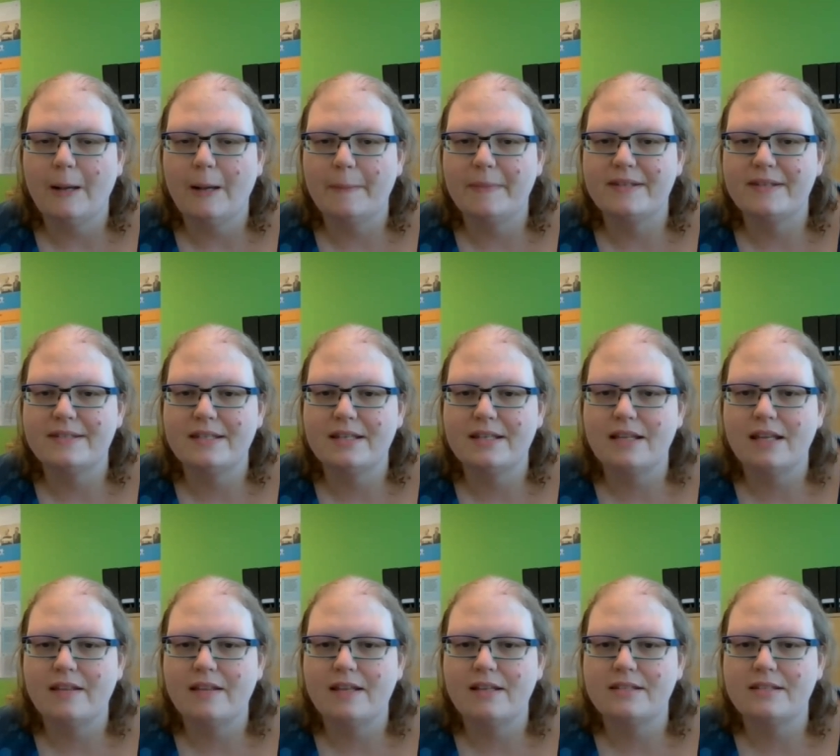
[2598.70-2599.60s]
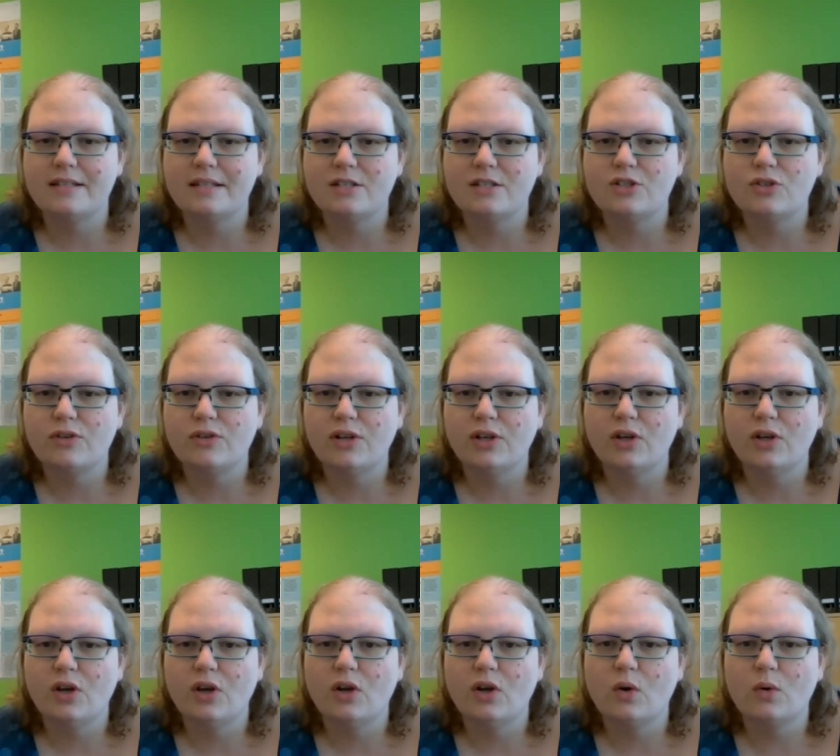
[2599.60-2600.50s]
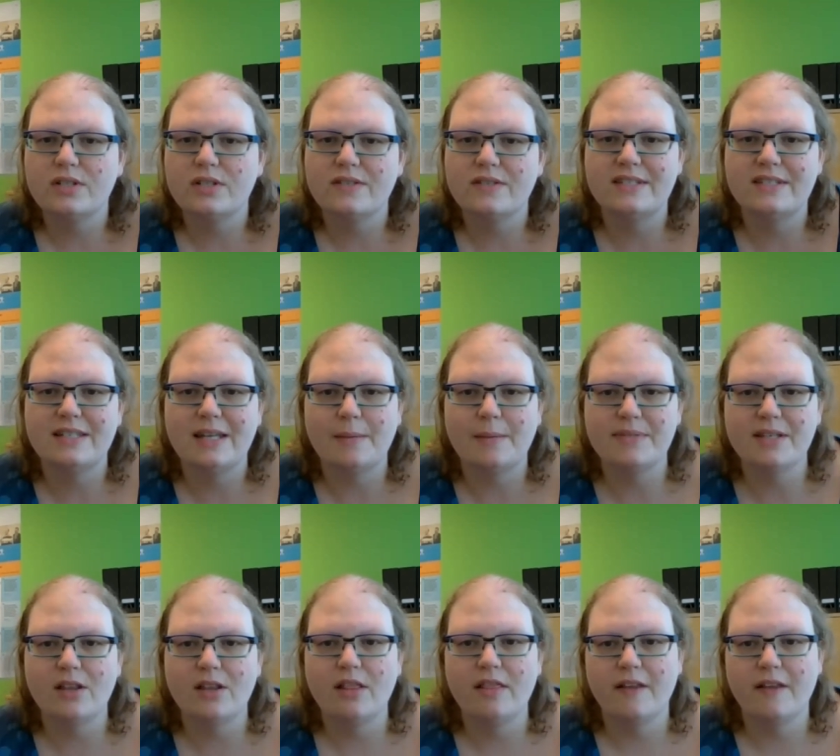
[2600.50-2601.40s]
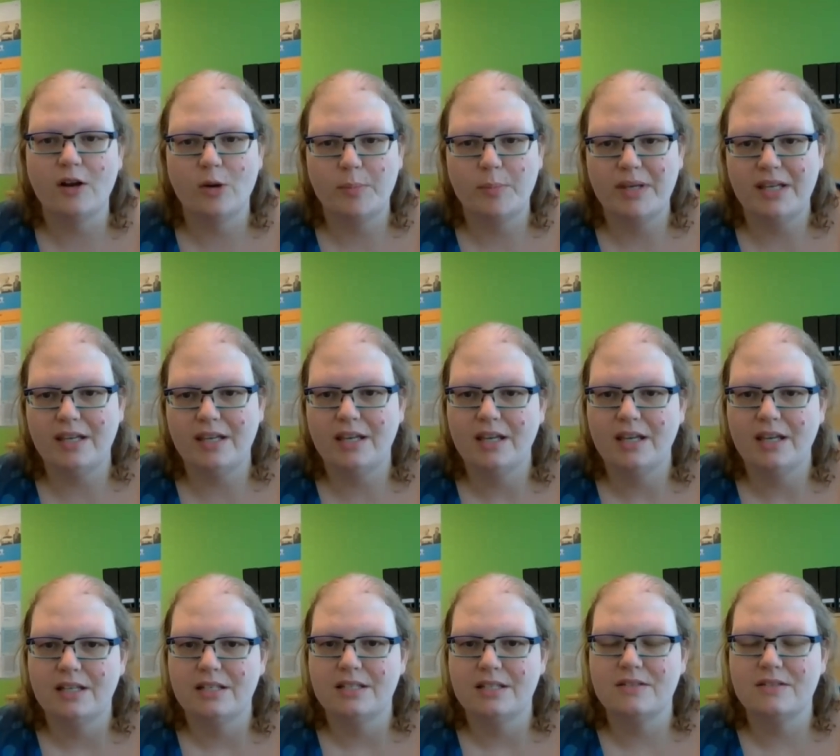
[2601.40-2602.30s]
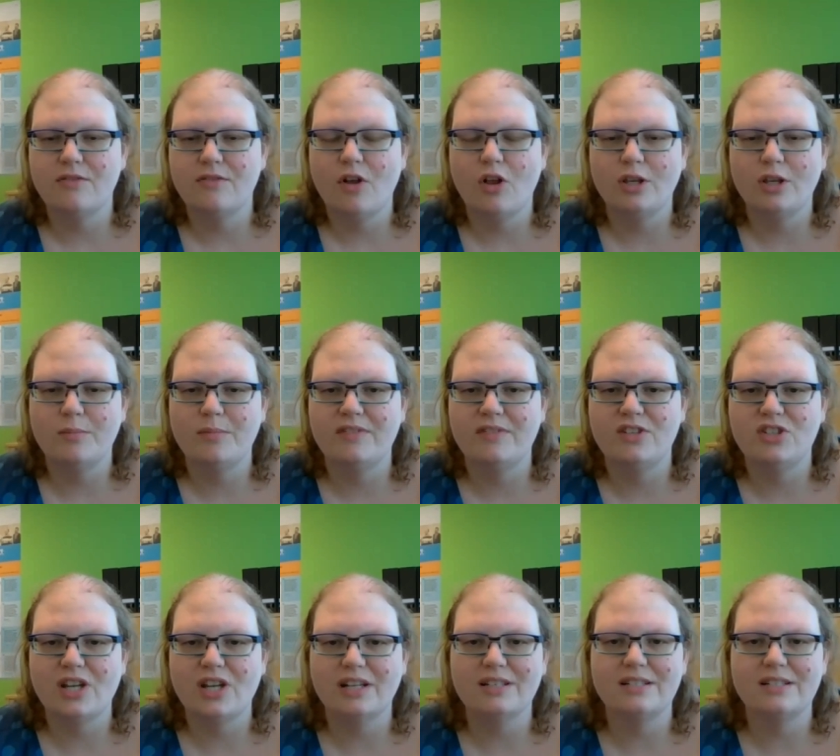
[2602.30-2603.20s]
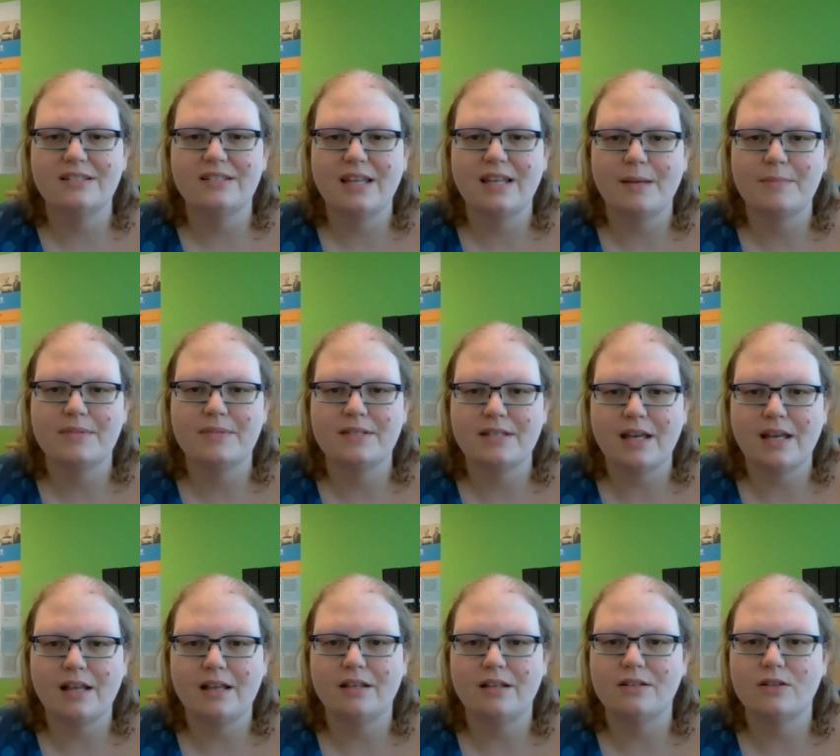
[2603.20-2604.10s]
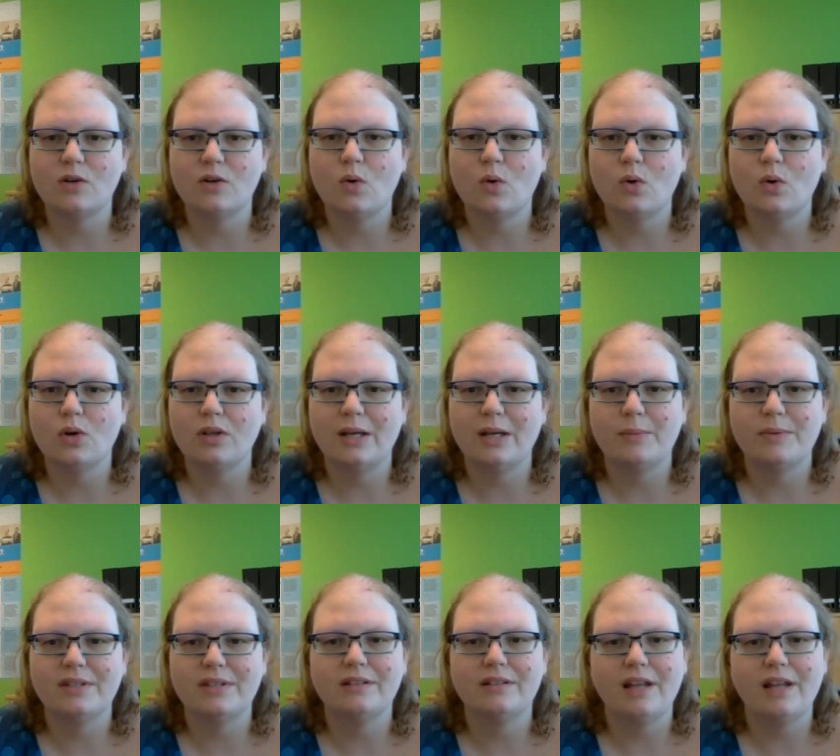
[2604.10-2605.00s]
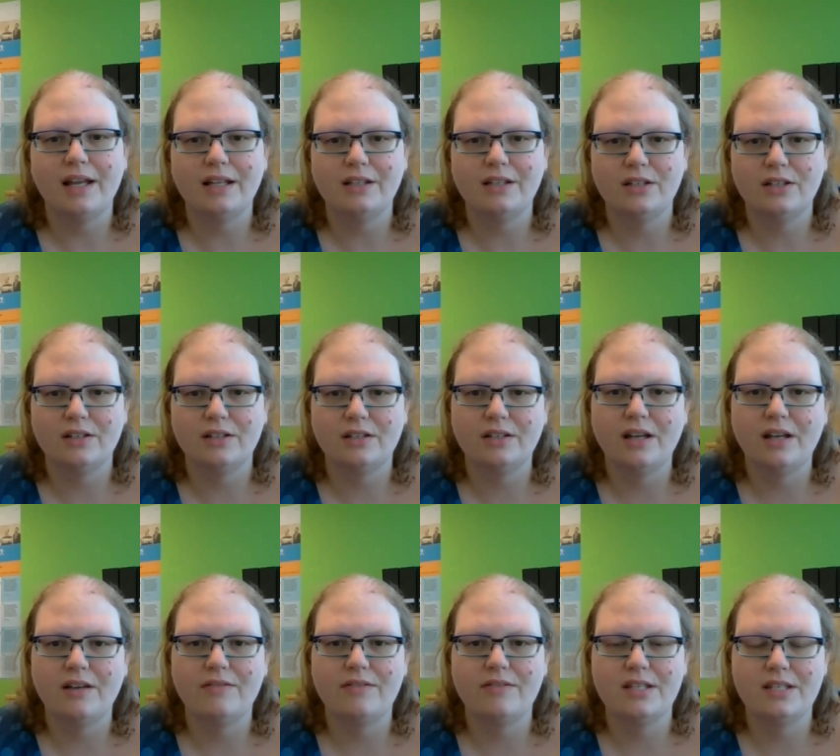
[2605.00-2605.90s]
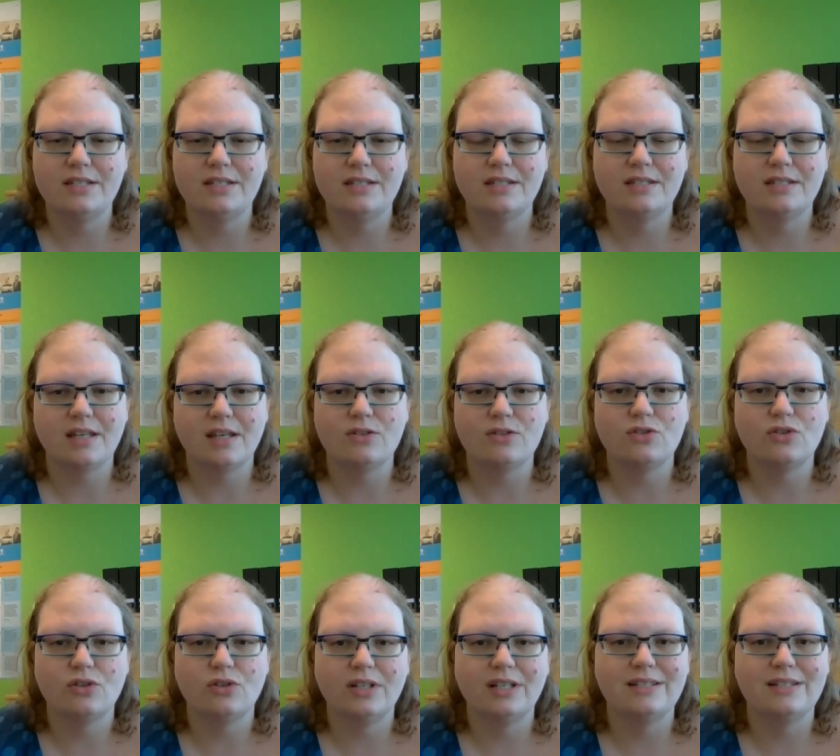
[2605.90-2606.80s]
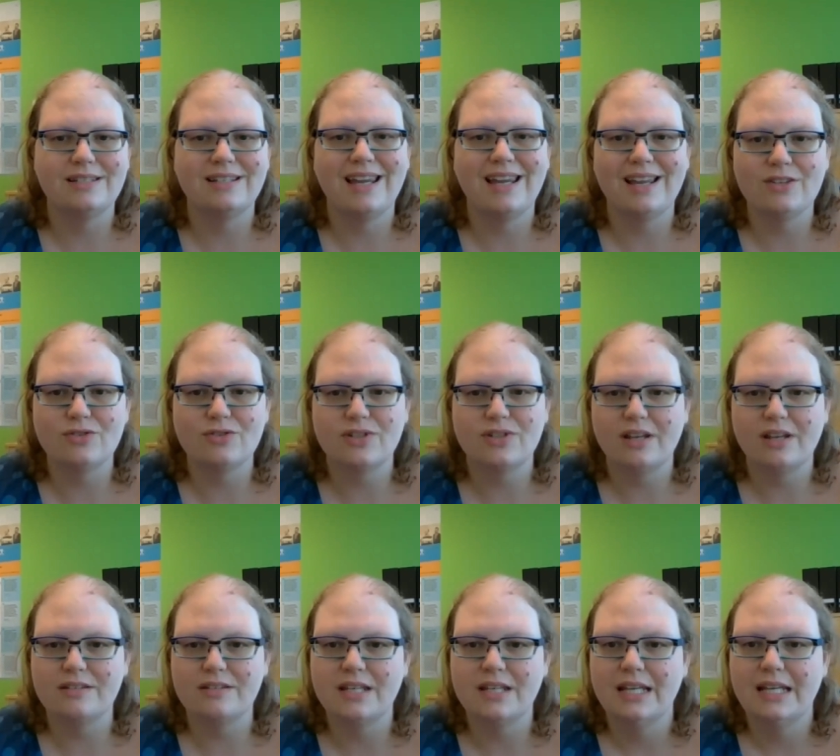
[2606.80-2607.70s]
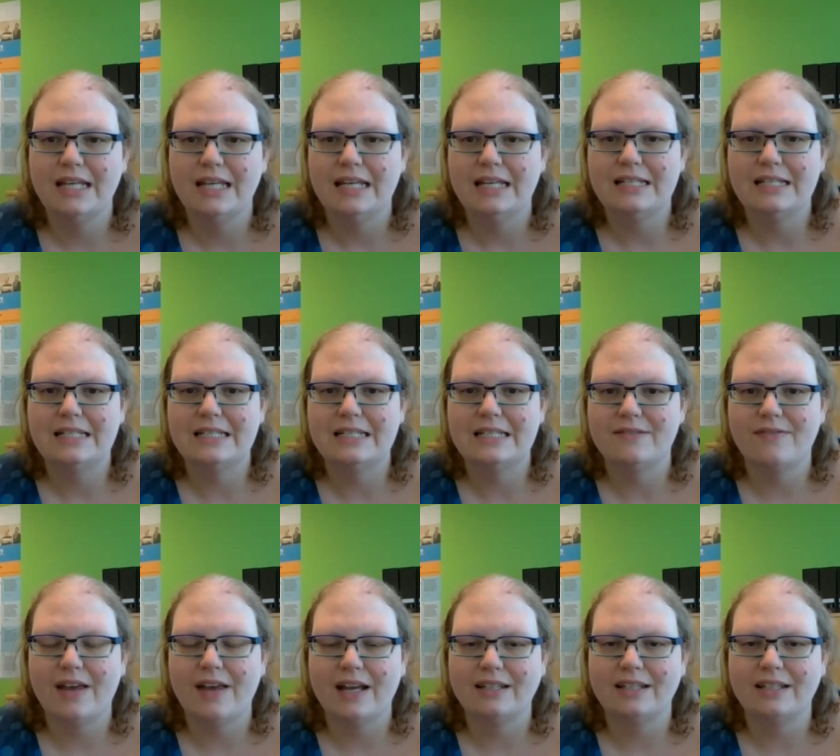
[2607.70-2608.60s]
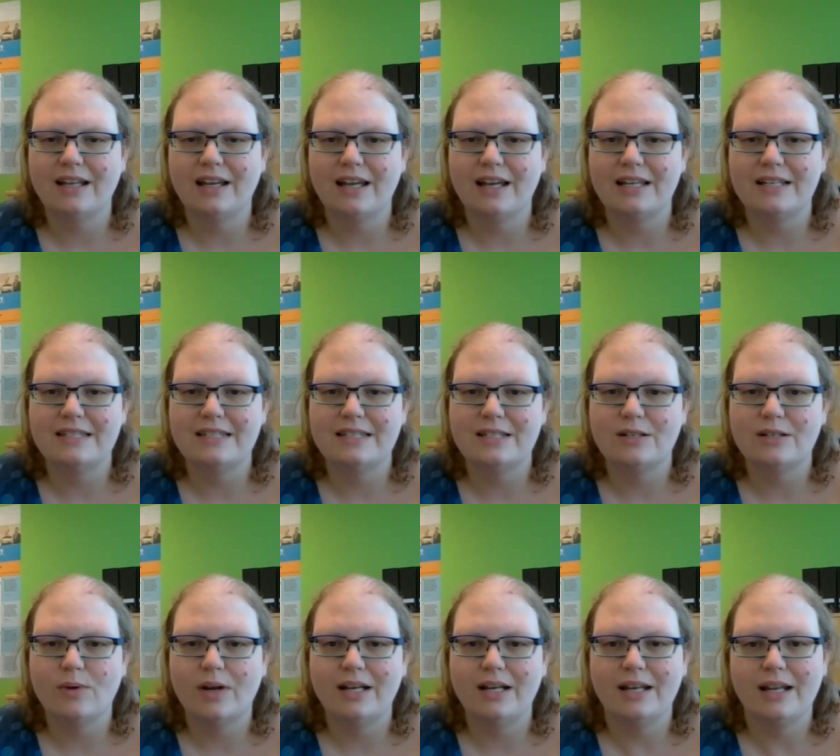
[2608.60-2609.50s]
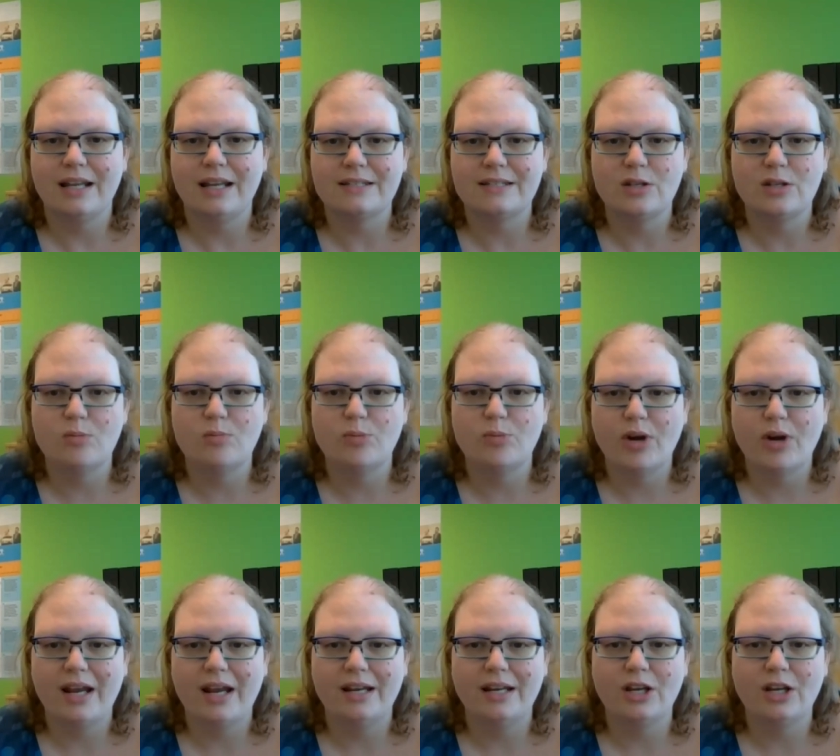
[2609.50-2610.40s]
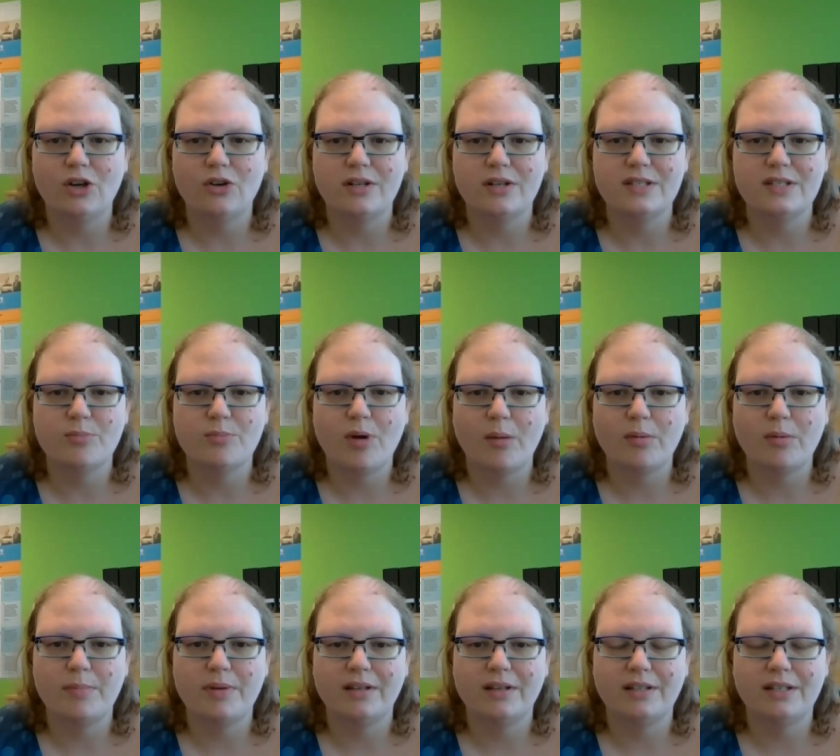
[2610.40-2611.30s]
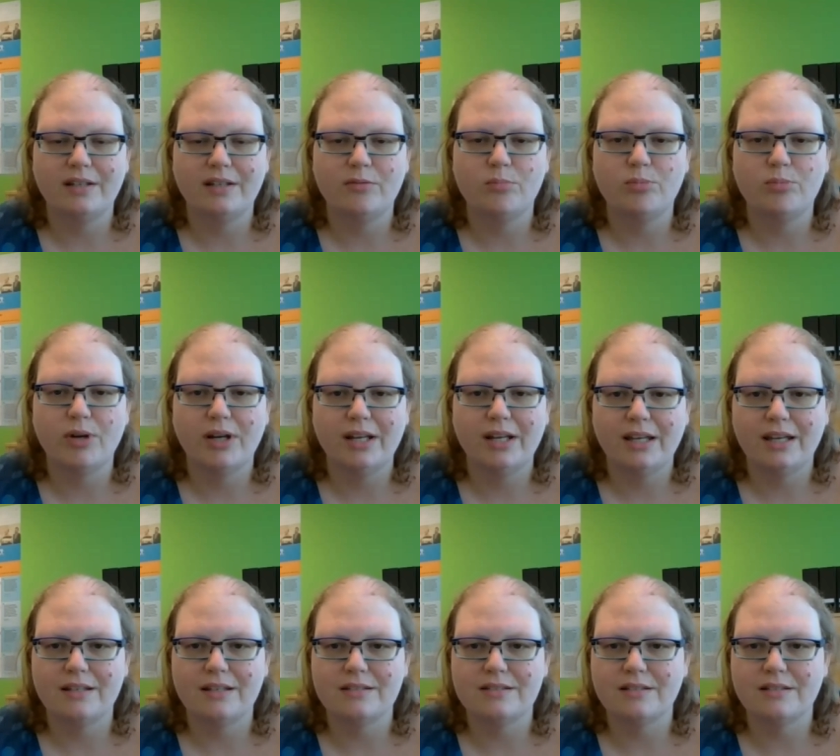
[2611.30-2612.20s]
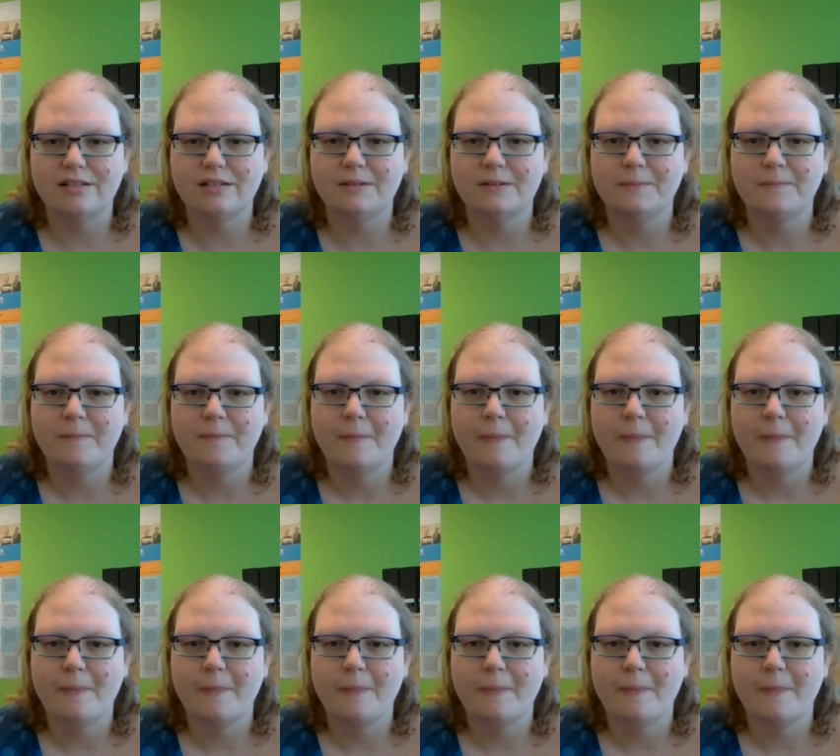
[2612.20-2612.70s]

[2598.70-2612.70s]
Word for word: um, these, and they say during a course of stem cell therapy does the volume of injected stem cell correlate with the likelihood of these cells turning into cancer cells does the fact that eyes sit right next to the brain increase the probability of brain cancer